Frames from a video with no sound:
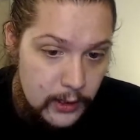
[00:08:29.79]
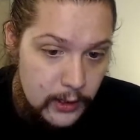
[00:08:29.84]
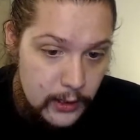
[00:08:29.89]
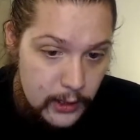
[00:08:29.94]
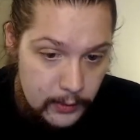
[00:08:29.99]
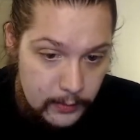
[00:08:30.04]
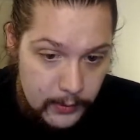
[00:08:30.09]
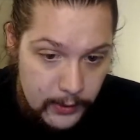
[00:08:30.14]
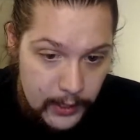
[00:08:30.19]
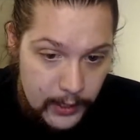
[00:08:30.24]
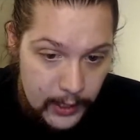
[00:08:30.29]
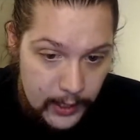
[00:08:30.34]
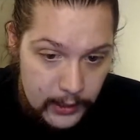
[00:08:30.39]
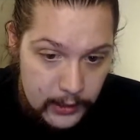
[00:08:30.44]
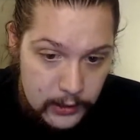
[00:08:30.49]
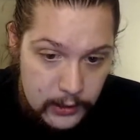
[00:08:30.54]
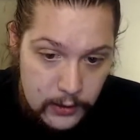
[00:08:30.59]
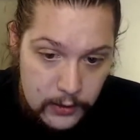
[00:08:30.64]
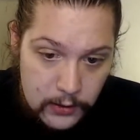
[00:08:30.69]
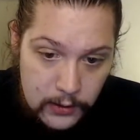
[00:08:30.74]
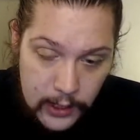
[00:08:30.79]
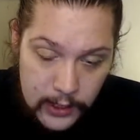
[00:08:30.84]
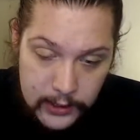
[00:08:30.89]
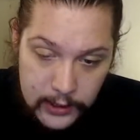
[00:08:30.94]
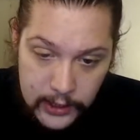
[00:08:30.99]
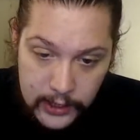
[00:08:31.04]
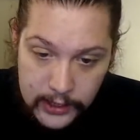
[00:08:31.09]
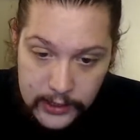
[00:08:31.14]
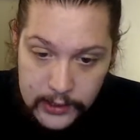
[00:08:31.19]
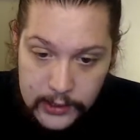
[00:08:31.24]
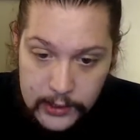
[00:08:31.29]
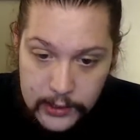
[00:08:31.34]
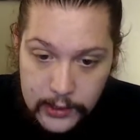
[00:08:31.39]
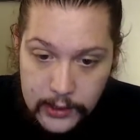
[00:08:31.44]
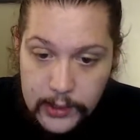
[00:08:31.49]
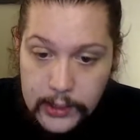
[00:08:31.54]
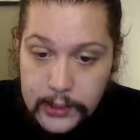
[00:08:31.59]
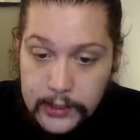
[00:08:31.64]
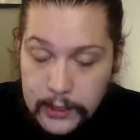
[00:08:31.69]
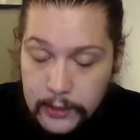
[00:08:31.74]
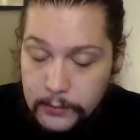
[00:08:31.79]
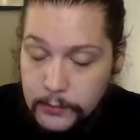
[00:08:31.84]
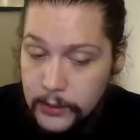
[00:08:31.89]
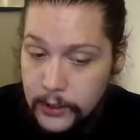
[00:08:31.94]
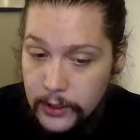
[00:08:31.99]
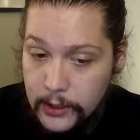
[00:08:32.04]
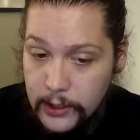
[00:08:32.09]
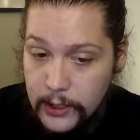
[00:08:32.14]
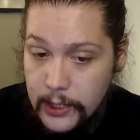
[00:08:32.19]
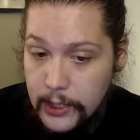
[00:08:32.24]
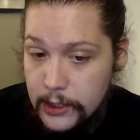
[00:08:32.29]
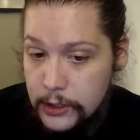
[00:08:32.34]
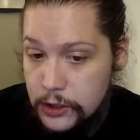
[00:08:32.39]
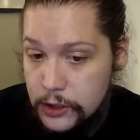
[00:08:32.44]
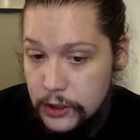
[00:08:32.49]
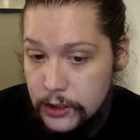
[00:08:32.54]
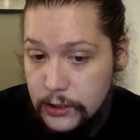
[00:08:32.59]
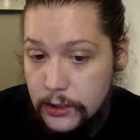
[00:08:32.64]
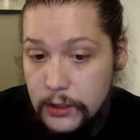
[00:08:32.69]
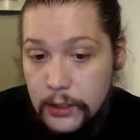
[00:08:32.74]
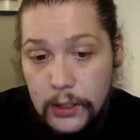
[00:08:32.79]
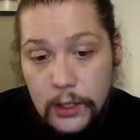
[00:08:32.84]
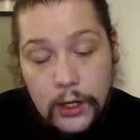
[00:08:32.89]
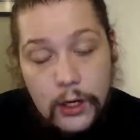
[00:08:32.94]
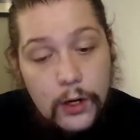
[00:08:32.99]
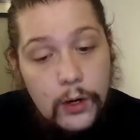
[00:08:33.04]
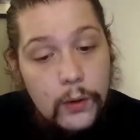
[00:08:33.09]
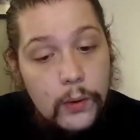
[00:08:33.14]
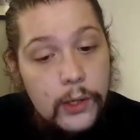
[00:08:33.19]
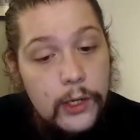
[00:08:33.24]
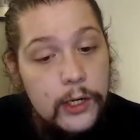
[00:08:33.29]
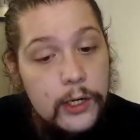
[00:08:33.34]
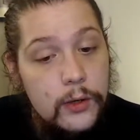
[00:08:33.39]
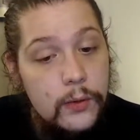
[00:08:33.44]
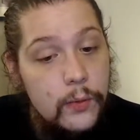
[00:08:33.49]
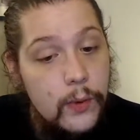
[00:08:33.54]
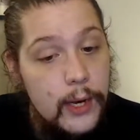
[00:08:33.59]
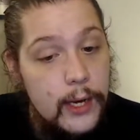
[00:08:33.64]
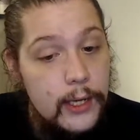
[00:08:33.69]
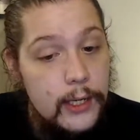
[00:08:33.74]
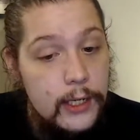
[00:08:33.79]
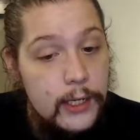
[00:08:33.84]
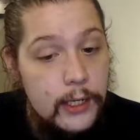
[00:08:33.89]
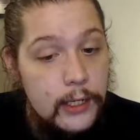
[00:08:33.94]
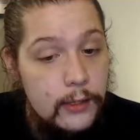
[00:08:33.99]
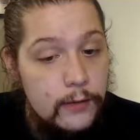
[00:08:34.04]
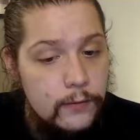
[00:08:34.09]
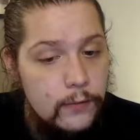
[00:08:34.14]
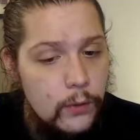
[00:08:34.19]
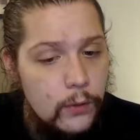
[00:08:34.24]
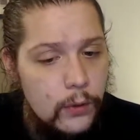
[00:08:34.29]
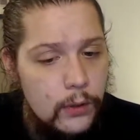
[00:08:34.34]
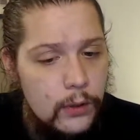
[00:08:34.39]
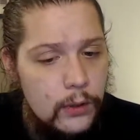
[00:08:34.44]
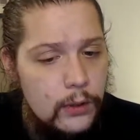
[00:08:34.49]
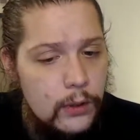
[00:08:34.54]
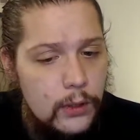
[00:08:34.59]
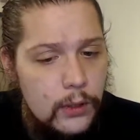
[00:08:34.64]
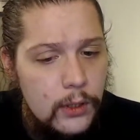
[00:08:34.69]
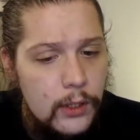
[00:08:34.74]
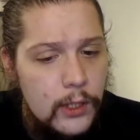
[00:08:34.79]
He began to digest his humiliation. What are you waiting here for?